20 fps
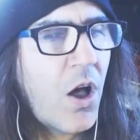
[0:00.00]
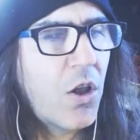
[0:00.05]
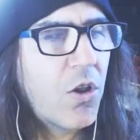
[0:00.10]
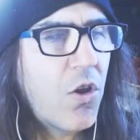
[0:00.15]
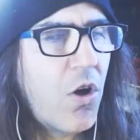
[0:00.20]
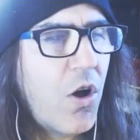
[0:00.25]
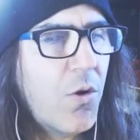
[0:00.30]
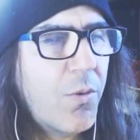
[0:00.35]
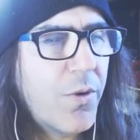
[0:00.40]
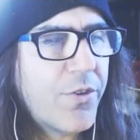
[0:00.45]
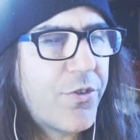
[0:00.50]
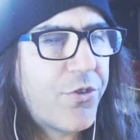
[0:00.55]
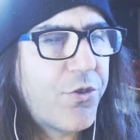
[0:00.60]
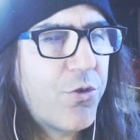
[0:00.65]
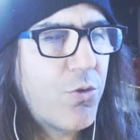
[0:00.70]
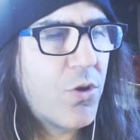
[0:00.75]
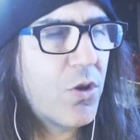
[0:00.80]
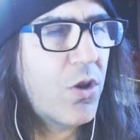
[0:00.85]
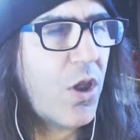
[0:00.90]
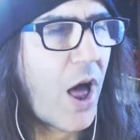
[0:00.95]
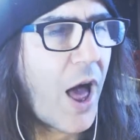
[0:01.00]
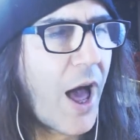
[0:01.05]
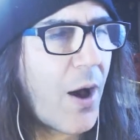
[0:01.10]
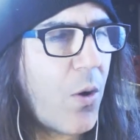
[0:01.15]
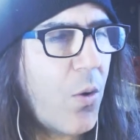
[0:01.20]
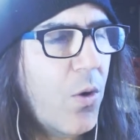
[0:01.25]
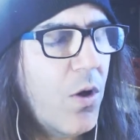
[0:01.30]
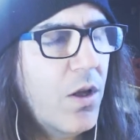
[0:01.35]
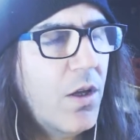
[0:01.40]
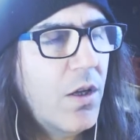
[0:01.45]
along with
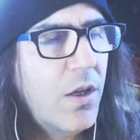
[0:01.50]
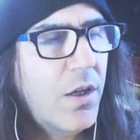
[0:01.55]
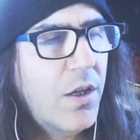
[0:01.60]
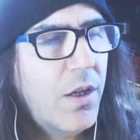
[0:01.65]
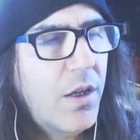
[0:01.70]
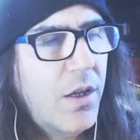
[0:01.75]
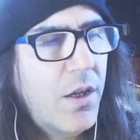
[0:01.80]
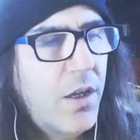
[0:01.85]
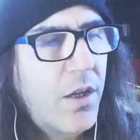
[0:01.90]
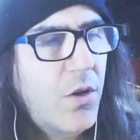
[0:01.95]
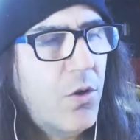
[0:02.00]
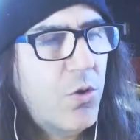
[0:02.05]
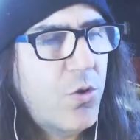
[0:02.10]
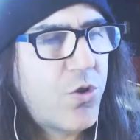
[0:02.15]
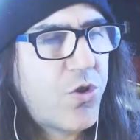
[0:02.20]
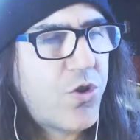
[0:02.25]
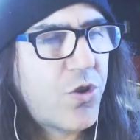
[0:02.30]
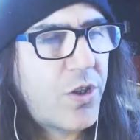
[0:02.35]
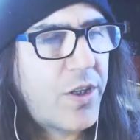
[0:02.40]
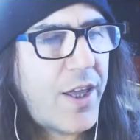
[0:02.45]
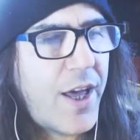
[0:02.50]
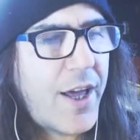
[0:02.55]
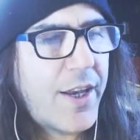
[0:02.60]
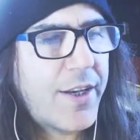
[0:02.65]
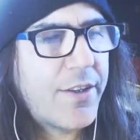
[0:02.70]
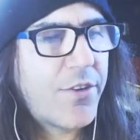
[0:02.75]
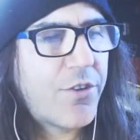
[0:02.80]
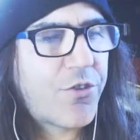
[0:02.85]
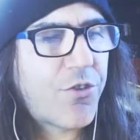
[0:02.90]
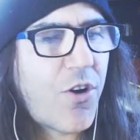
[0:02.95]
Sekulow, who
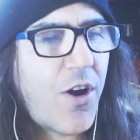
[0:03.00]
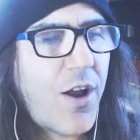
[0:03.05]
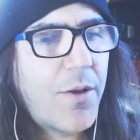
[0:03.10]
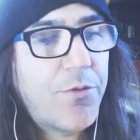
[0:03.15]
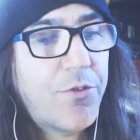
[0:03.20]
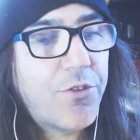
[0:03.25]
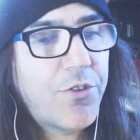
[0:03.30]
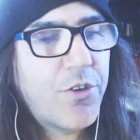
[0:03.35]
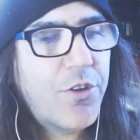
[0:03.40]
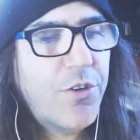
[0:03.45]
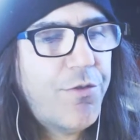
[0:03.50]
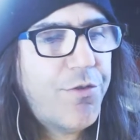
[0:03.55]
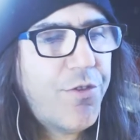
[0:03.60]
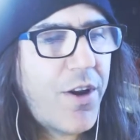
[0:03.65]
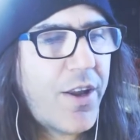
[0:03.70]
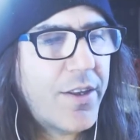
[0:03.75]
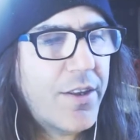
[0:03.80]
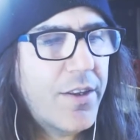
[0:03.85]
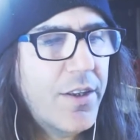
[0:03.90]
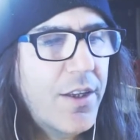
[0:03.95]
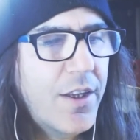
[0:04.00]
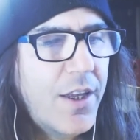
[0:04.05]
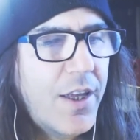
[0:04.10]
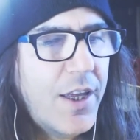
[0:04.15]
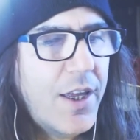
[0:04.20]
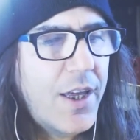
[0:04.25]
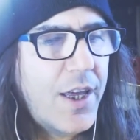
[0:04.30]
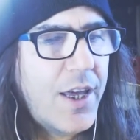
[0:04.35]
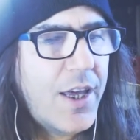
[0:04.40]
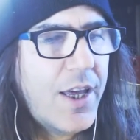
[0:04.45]
Giuliani describes as a good friend.
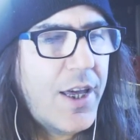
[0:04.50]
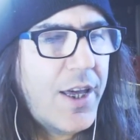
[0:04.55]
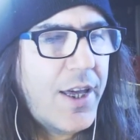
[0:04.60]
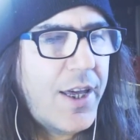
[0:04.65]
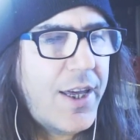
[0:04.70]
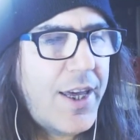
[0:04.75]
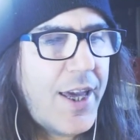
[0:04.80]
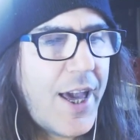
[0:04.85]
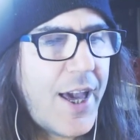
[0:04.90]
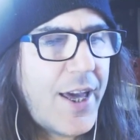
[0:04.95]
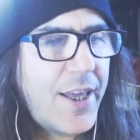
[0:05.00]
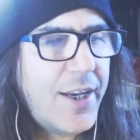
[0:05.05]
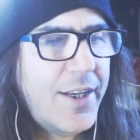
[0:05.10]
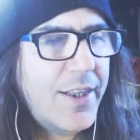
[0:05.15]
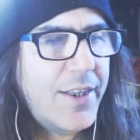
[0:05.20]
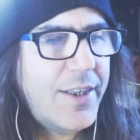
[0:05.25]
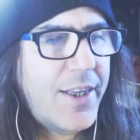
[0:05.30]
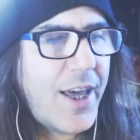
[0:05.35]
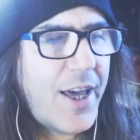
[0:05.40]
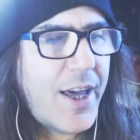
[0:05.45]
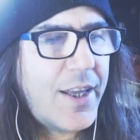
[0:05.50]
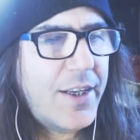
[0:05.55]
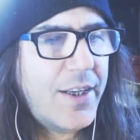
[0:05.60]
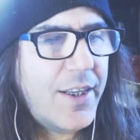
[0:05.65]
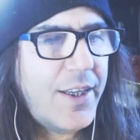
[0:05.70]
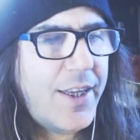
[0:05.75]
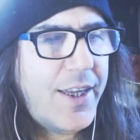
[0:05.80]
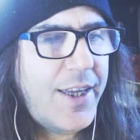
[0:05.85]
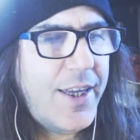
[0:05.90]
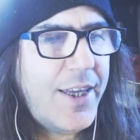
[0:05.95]
He added that
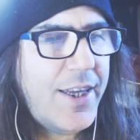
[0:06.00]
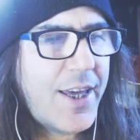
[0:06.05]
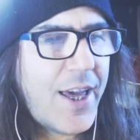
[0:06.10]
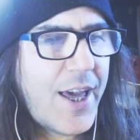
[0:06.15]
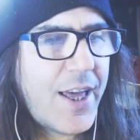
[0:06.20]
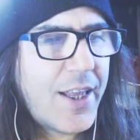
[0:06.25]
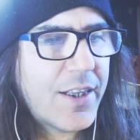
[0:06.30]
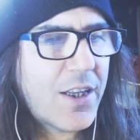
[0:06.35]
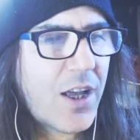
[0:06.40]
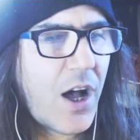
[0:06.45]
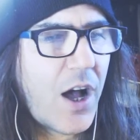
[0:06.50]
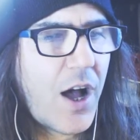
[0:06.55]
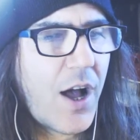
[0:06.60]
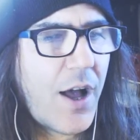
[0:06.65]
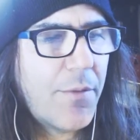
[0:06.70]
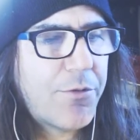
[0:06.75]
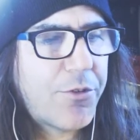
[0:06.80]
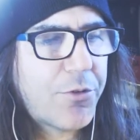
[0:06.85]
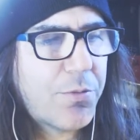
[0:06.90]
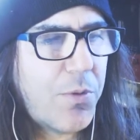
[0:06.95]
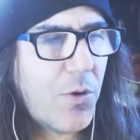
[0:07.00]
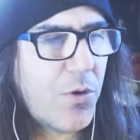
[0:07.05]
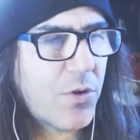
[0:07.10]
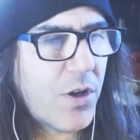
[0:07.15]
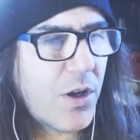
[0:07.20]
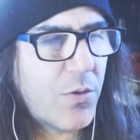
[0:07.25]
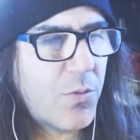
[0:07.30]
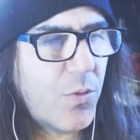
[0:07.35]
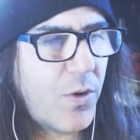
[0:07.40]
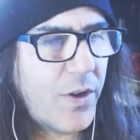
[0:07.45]
he and Cobb
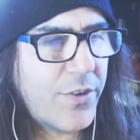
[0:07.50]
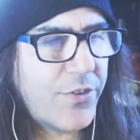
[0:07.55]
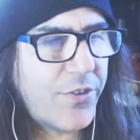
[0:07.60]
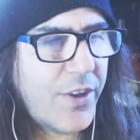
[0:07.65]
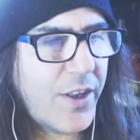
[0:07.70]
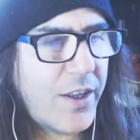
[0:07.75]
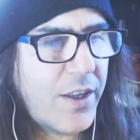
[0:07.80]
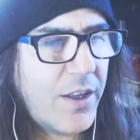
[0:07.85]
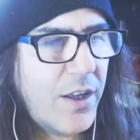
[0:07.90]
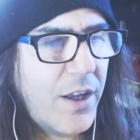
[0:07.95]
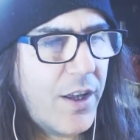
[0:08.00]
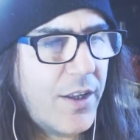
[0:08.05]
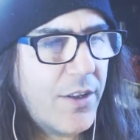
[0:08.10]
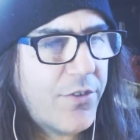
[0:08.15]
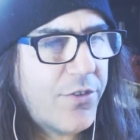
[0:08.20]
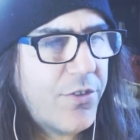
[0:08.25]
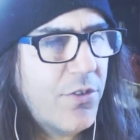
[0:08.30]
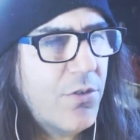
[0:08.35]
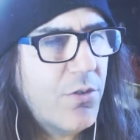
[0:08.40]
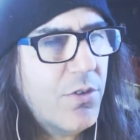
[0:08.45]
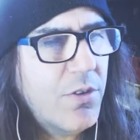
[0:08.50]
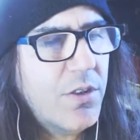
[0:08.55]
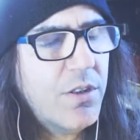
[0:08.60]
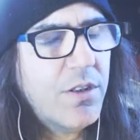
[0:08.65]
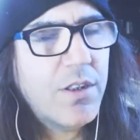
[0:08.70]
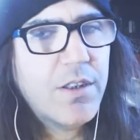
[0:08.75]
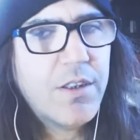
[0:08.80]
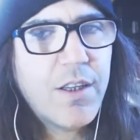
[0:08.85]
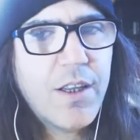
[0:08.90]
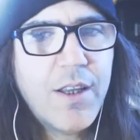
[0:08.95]
spoke on Wednesday. All right. So,
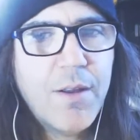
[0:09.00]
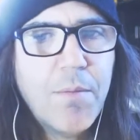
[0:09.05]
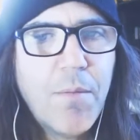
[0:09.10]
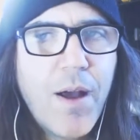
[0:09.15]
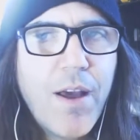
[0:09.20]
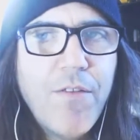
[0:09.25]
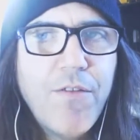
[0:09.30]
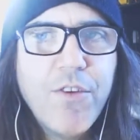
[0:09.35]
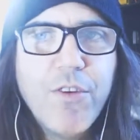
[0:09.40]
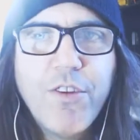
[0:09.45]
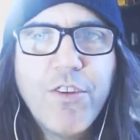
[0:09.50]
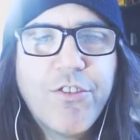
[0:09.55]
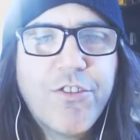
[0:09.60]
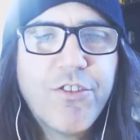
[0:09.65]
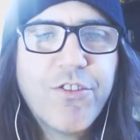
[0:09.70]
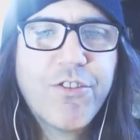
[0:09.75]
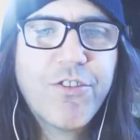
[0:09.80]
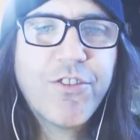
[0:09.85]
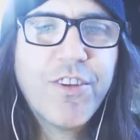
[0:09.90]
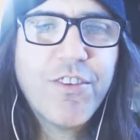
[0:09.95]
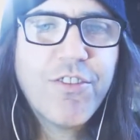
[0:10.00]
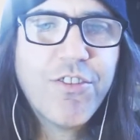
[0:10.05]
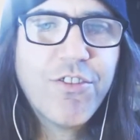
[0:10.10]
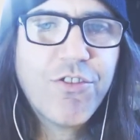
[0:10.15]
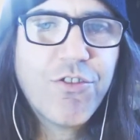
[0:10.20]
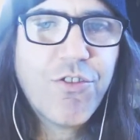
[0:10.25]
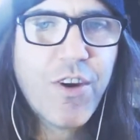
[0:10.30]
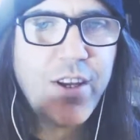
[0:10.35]
in my view, this is this is